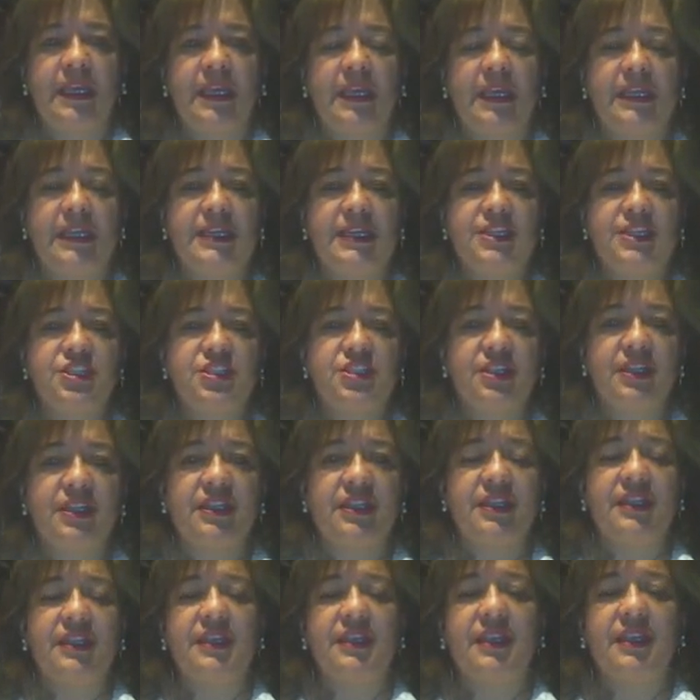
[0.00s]

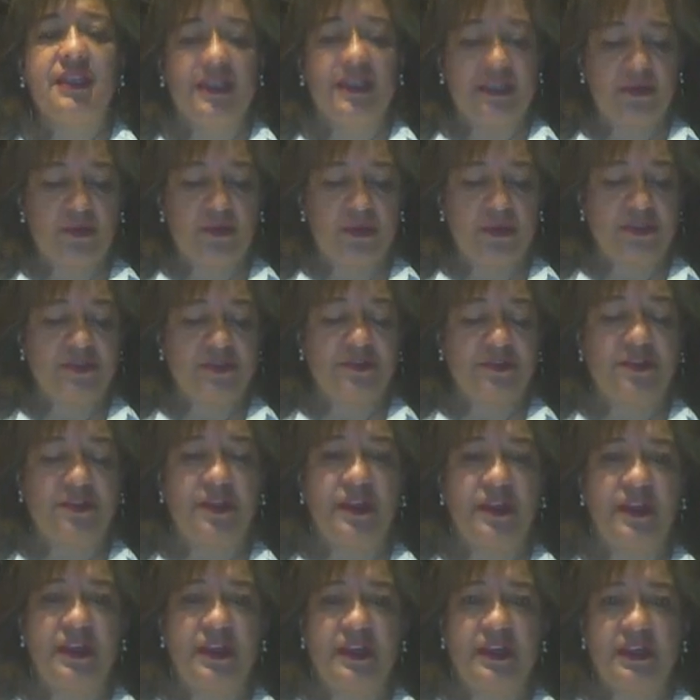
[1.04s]
Initially, I want to
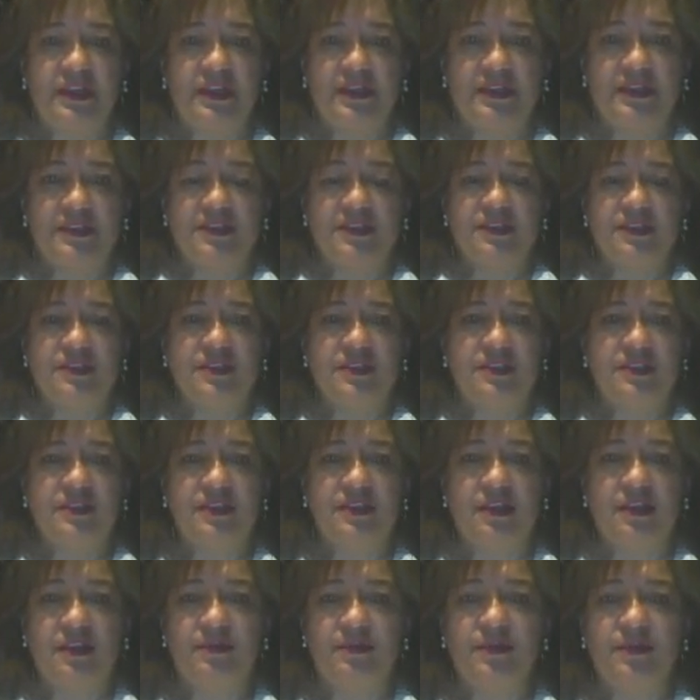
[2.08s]
thank
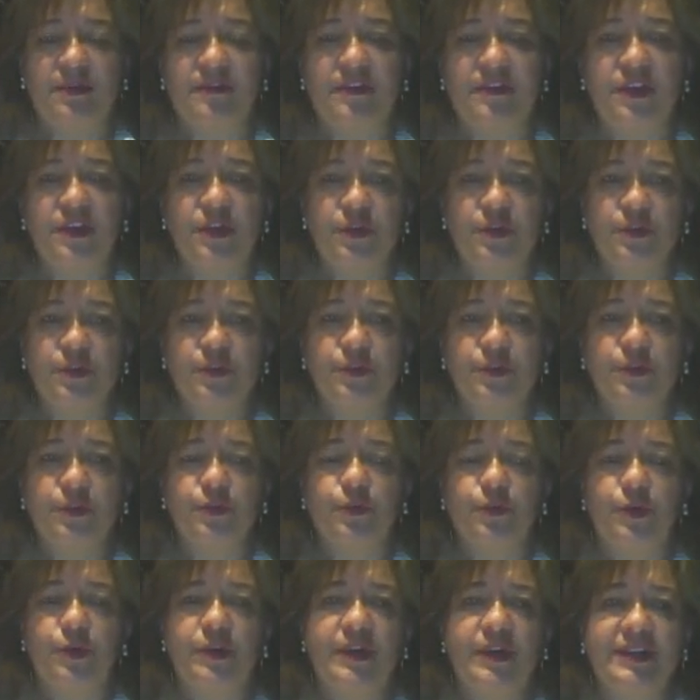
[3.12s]
some of you who
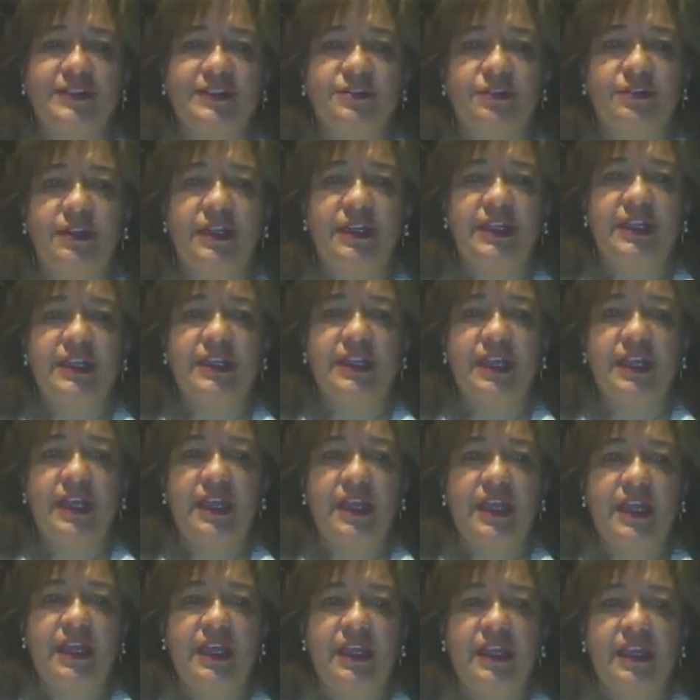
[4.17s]
were actually
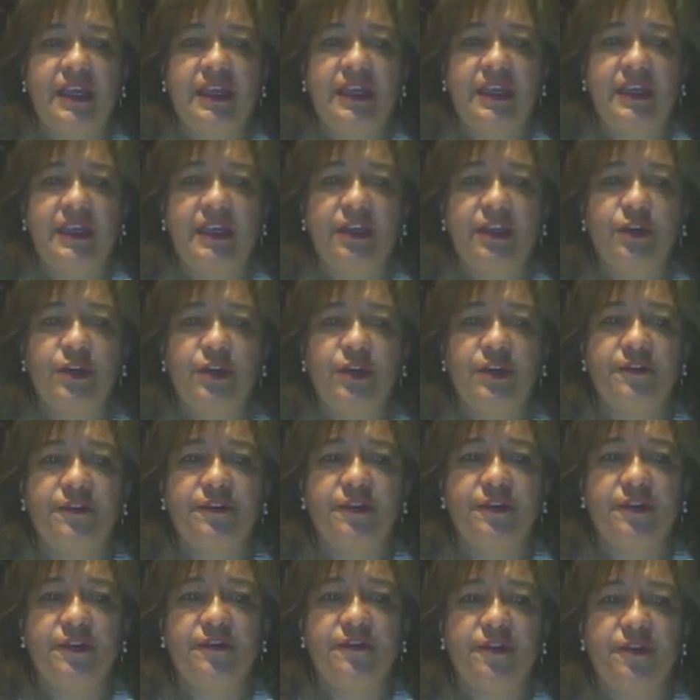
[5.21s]
looking
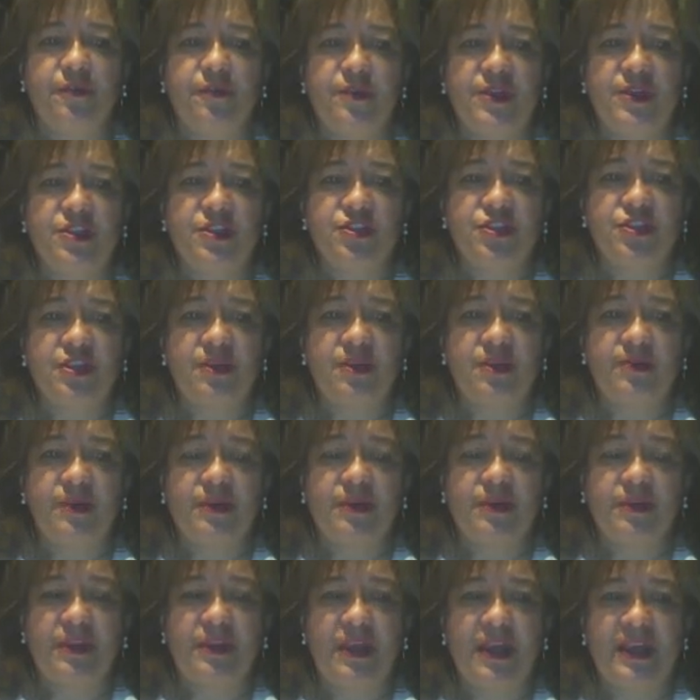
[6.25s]
for information
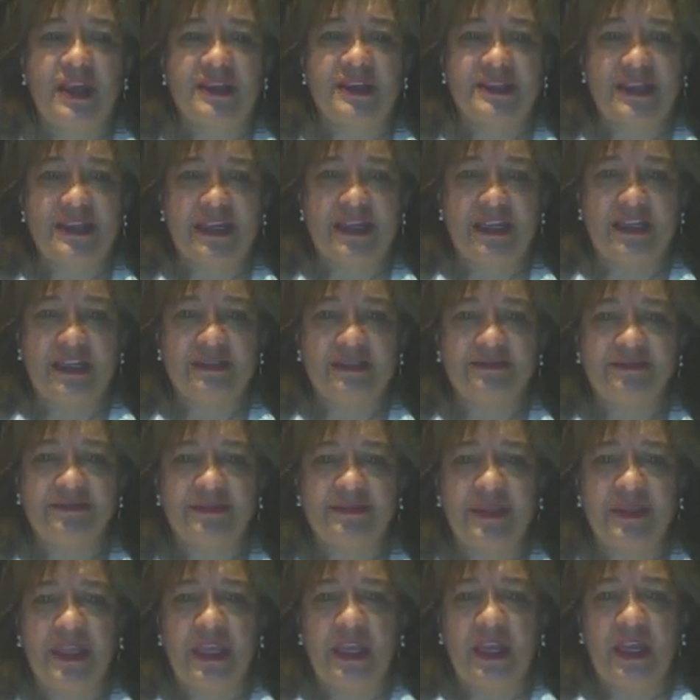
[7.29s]
about Asana
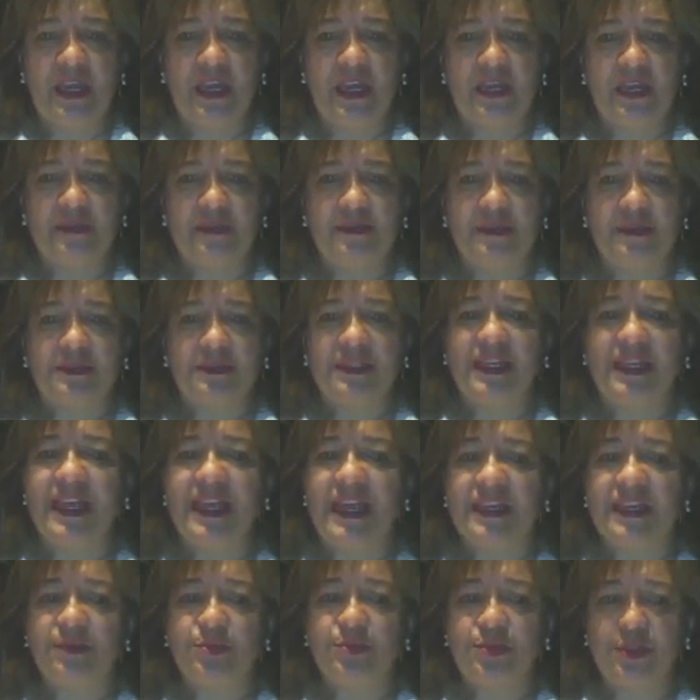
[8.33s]
and about the
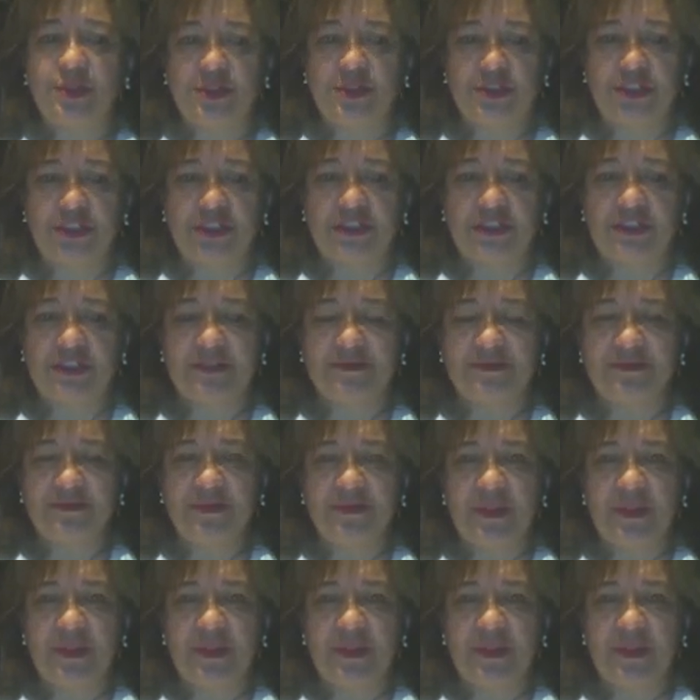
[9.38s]
Gantt project.